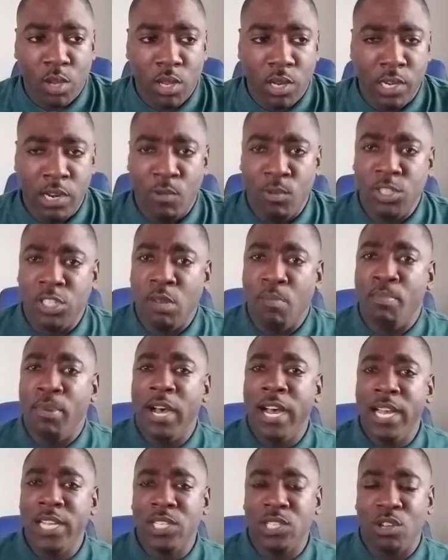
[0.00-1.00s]
there was a
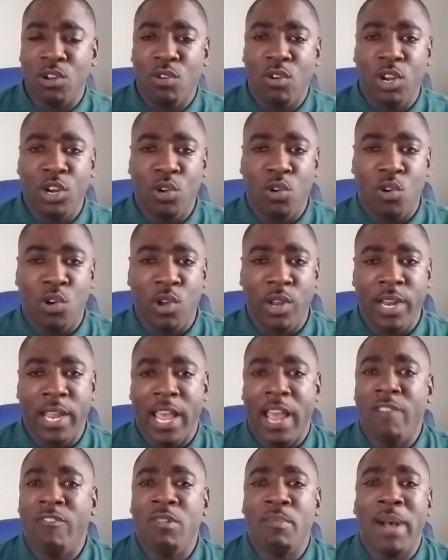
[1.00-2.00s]
buzz going on.
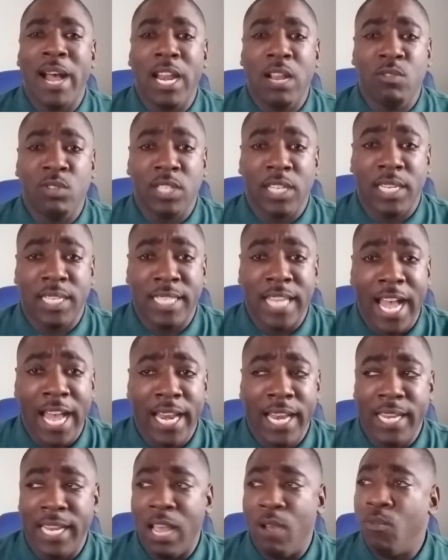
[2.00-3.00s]
Everybody was
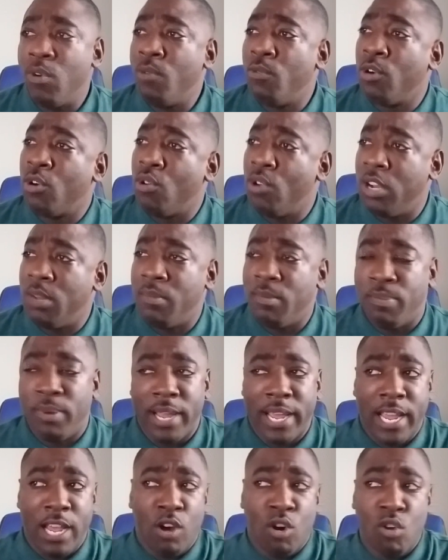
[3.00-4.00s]
excited that we were going to be
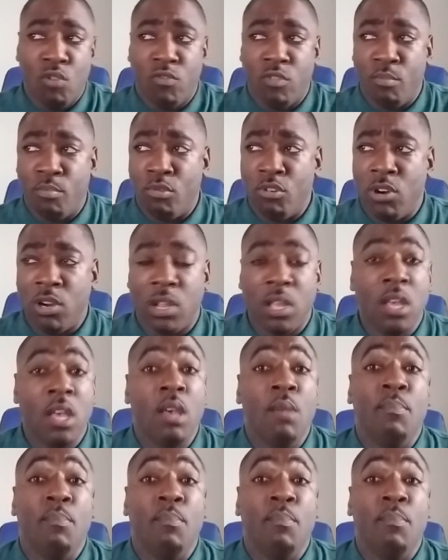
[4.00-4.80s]
playing Overbrook,